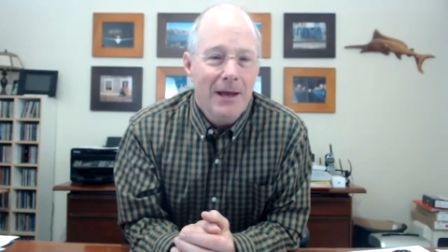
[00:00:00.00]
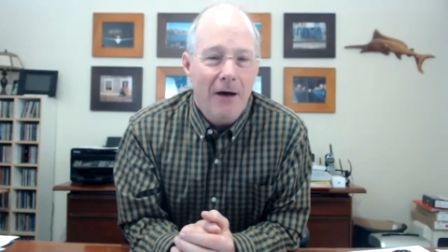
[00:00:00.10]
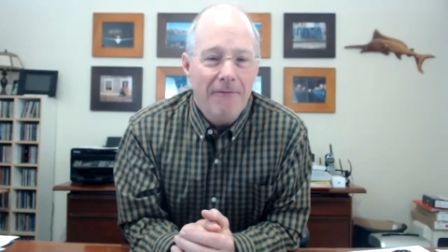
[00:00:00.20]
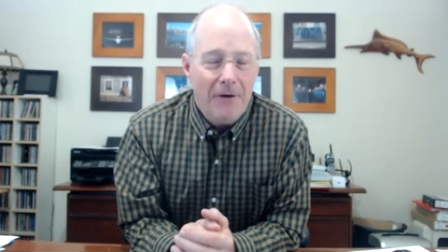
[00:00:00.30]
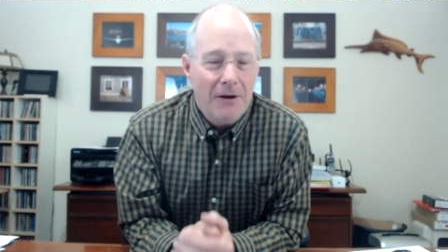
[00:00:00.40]

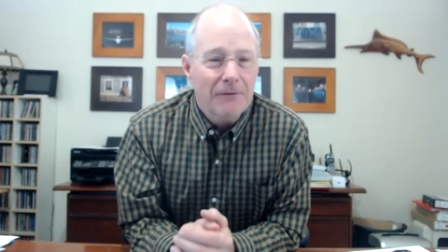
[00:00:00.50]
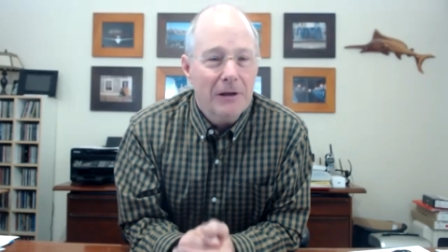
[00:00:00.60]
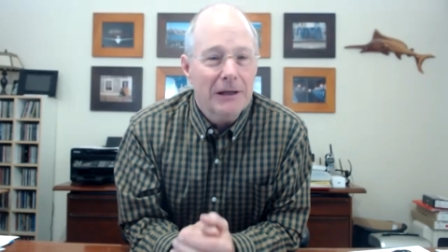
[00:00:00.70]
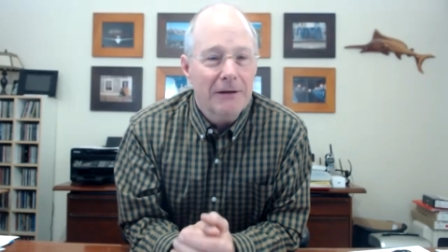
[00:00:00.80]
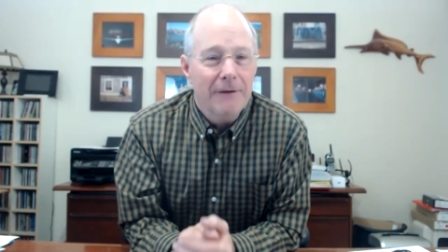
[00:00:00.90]
a fun
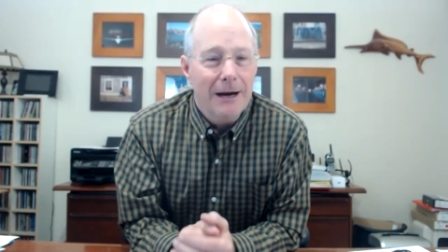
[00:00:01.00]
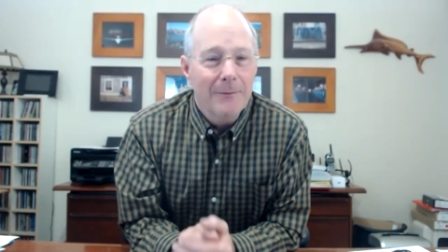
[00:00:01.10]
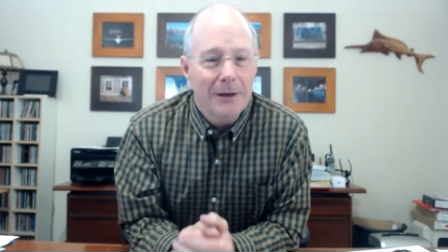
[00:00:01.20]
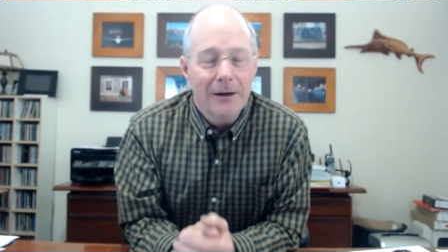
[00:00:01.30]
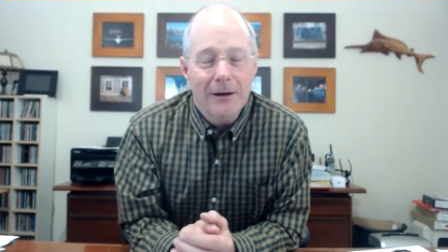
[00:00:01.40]
friendly
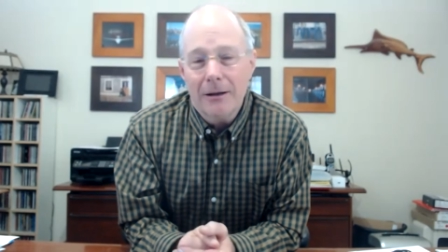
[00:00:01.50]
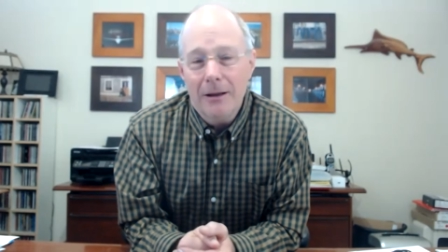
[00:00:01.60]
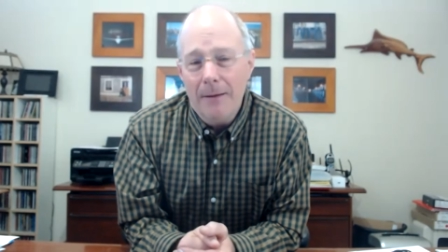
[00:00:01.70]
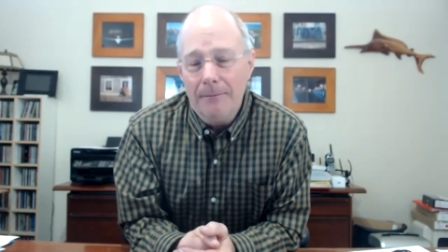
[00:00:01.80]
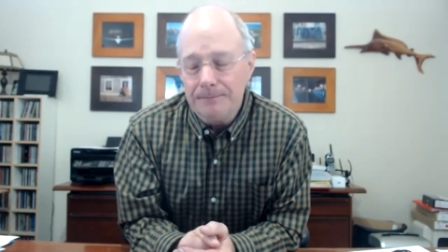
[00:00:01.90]
environment in our
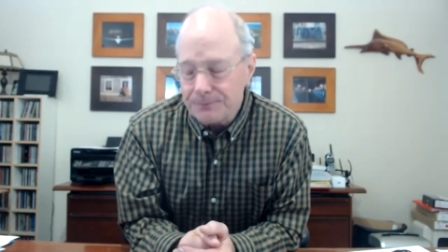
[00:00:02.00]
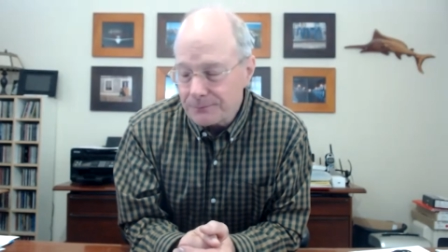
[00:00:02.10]
club